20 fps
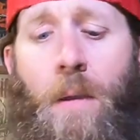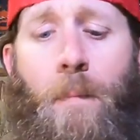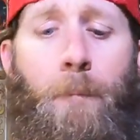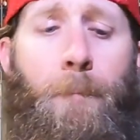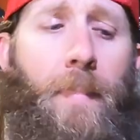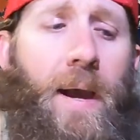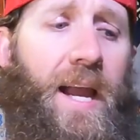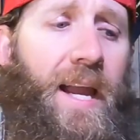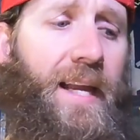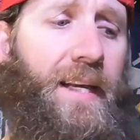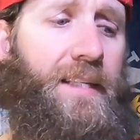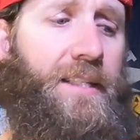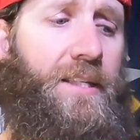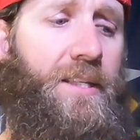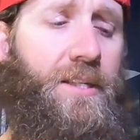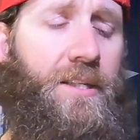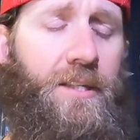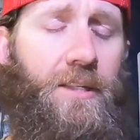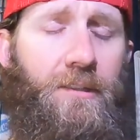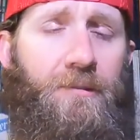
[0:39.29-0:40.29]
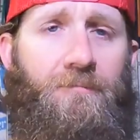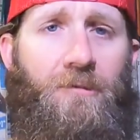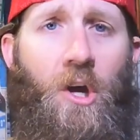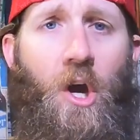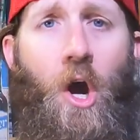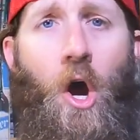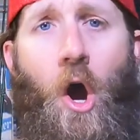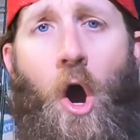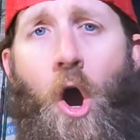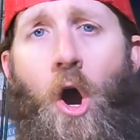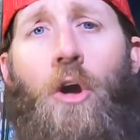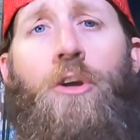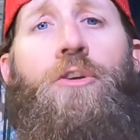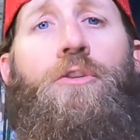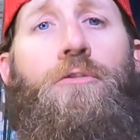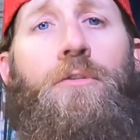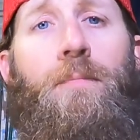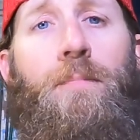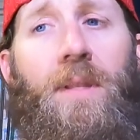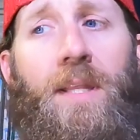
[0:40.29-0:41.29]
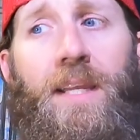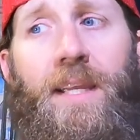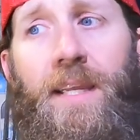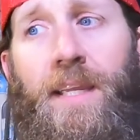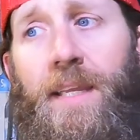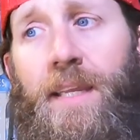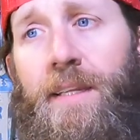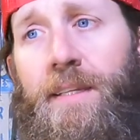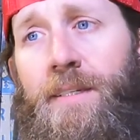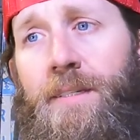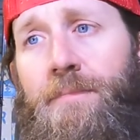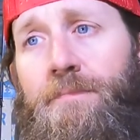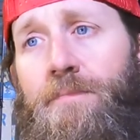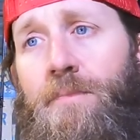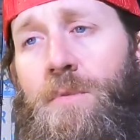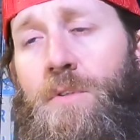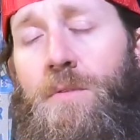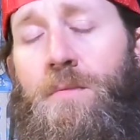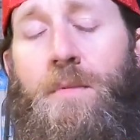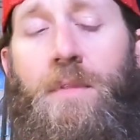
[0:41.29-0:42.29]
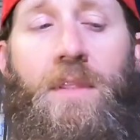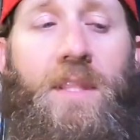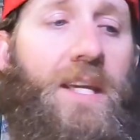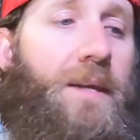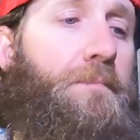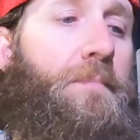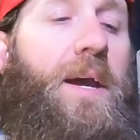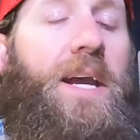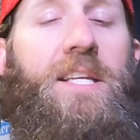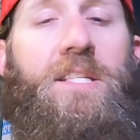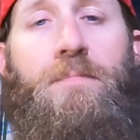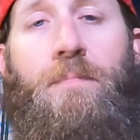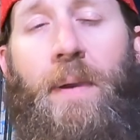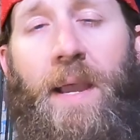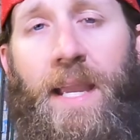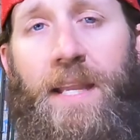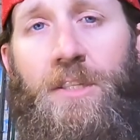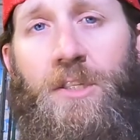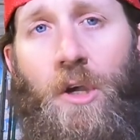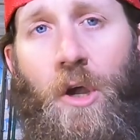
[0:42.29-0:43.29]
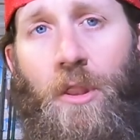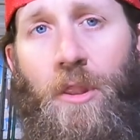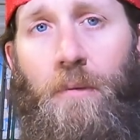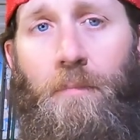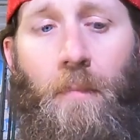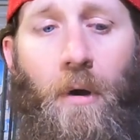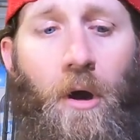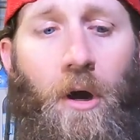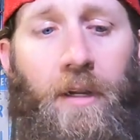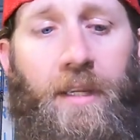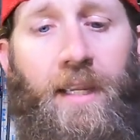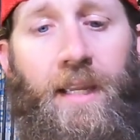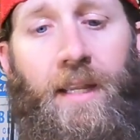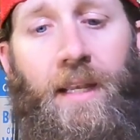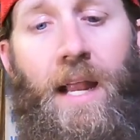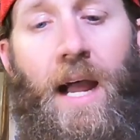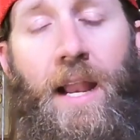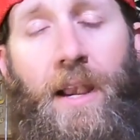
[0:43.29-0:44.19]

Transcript: makes arguably the best baits on the market.